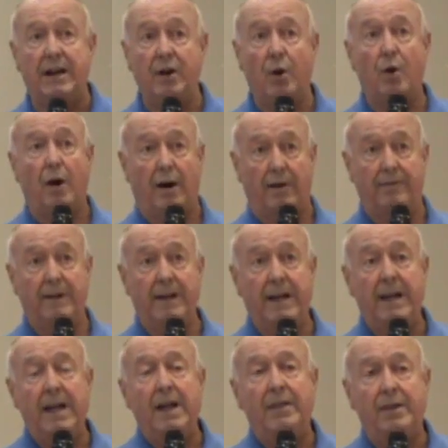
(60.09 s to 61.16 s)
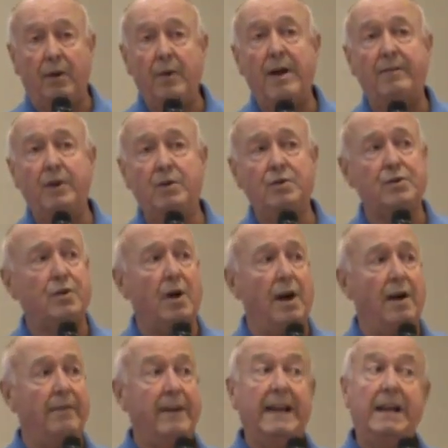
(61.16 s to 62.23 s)
else I know of, their revenues
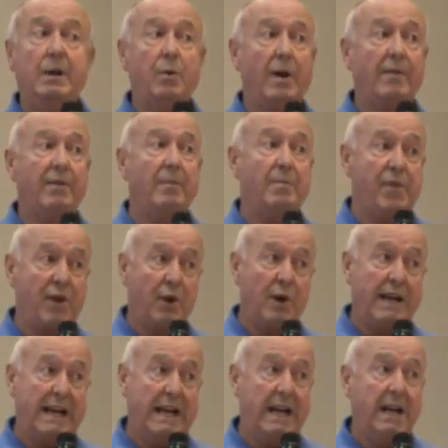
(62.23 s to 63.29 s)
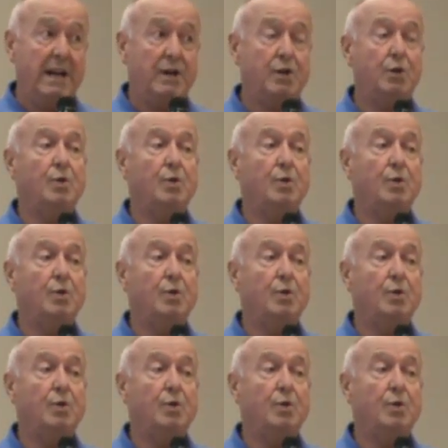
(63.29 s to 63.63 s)
are off anywhere from 30